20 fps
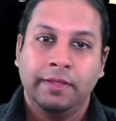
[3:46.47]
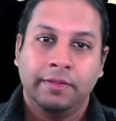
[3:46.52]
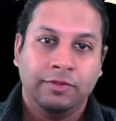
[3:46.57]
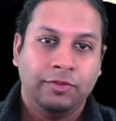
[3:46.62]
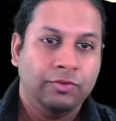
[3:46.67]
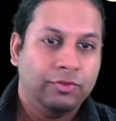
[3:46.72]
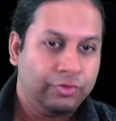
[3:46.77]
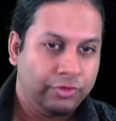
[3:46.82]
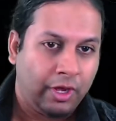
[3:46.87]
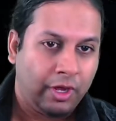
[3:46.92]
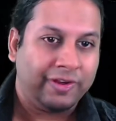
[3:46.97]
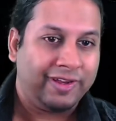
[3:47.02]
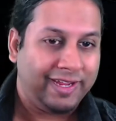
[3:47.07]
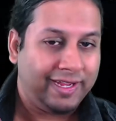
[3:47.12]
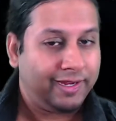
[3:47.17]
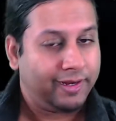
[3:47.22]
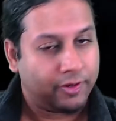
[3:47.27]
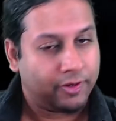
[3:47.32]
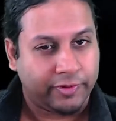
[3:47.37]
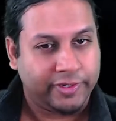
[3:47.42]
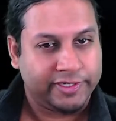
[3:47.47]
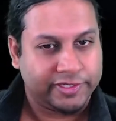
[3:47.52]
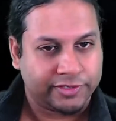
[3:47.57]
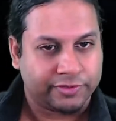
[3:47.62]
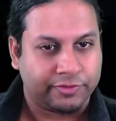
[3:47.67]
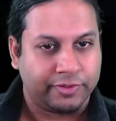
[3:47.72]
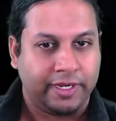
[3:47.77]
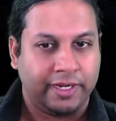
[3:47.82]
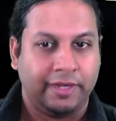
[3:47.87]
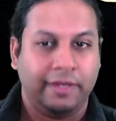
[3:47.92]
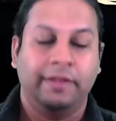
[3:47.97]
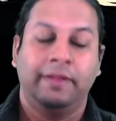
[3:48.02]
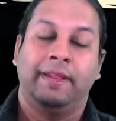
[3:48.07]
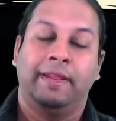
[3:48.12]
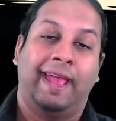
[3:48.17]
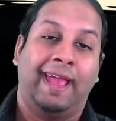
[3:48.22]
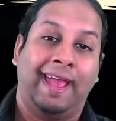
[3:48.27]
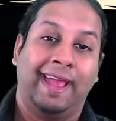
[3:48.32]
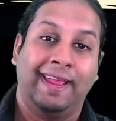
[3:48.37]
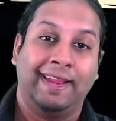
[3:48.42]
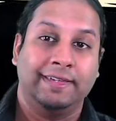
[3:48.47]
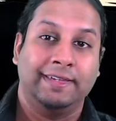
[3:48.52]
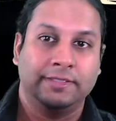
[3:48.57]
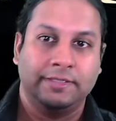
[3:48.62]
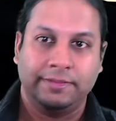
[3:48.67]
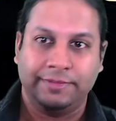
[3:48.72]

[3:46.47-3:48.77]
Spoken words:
You do not need a green screen and,